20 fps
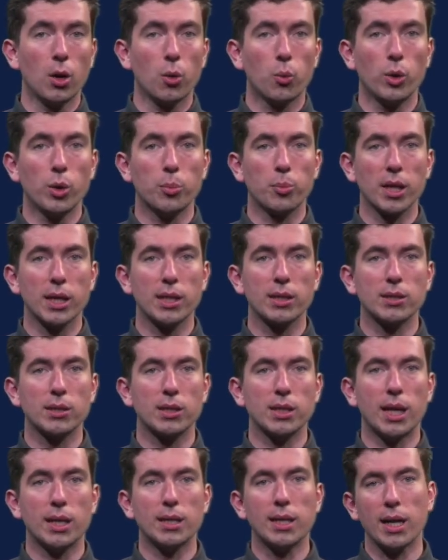we place
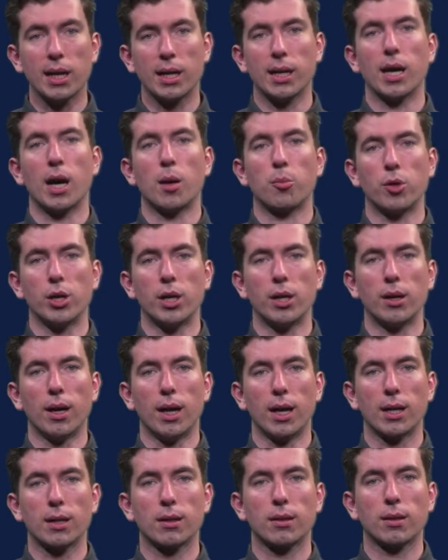the identity operator
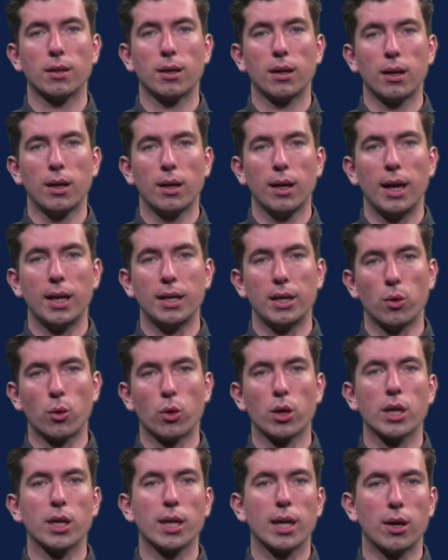on it, and in
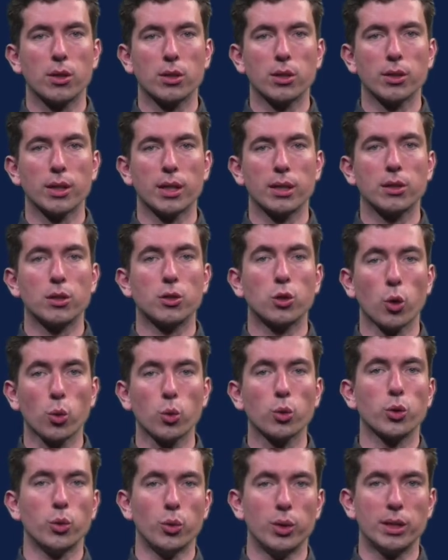order to calculate the
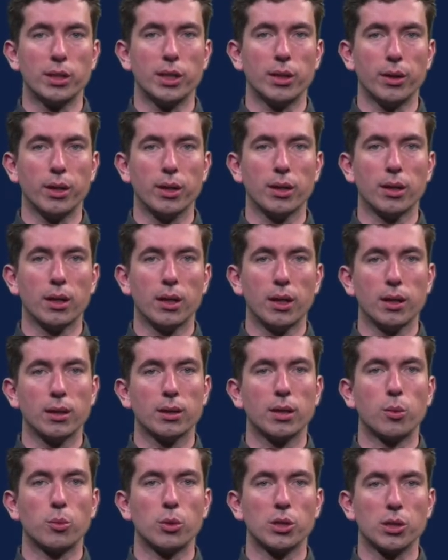total unitary
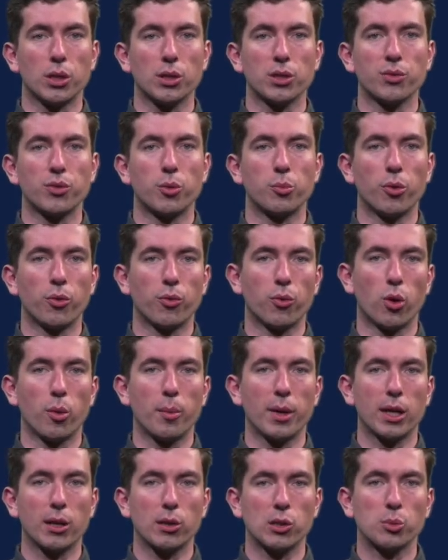that results from
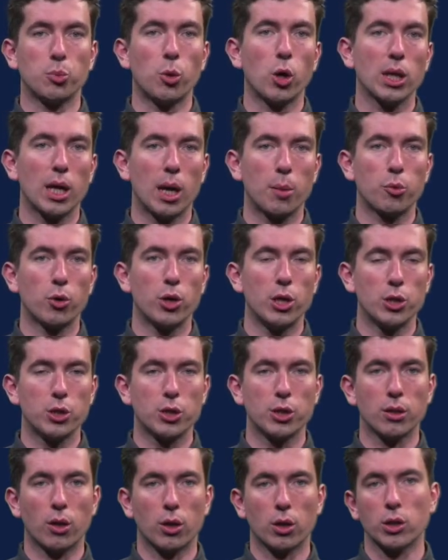performing a small
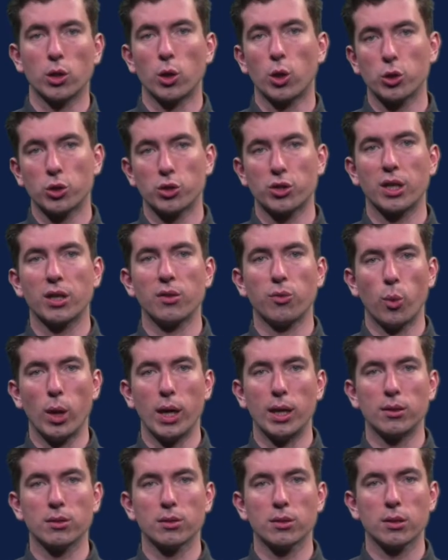operation on a large set of
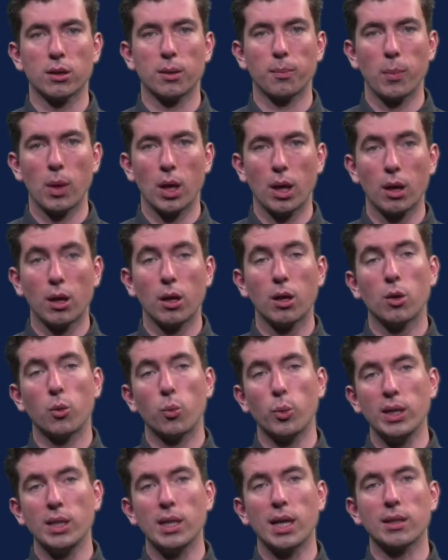wires,
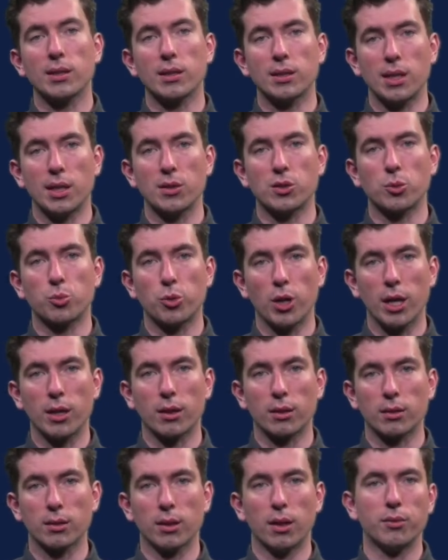we take the tensor
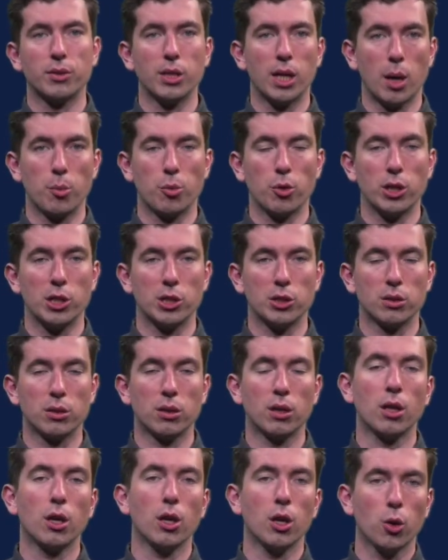product of the
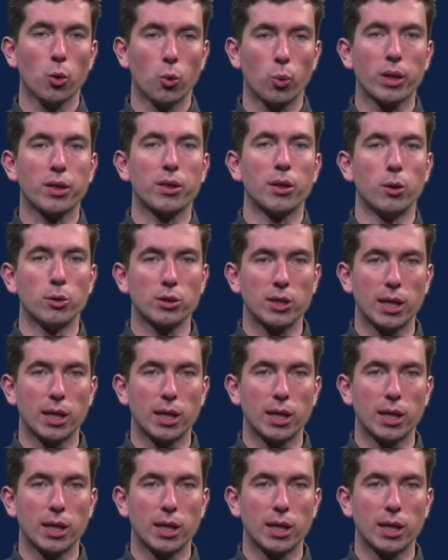operation with those